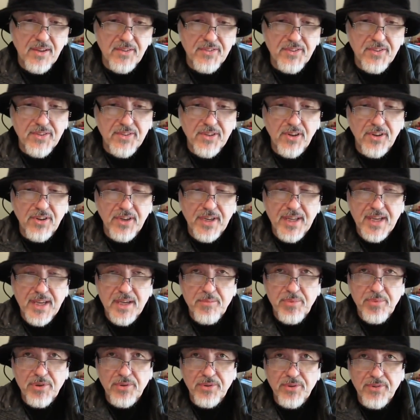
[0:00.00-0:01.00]
and starting
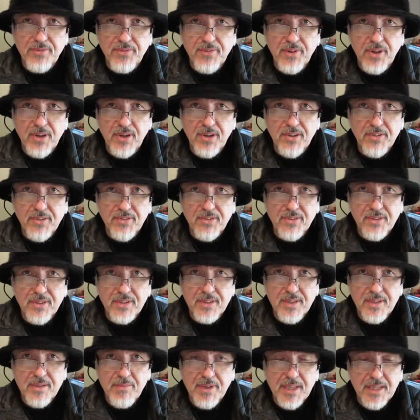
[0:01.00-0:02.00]
April the 1st,
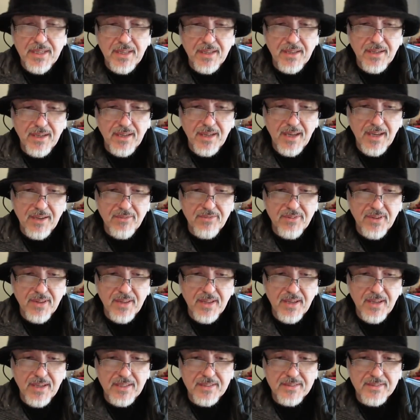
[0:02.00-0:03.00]
immediately after
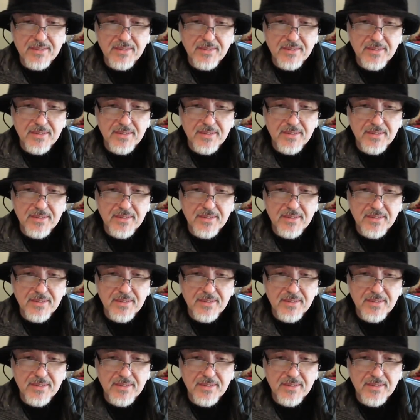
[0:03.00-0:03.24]
that,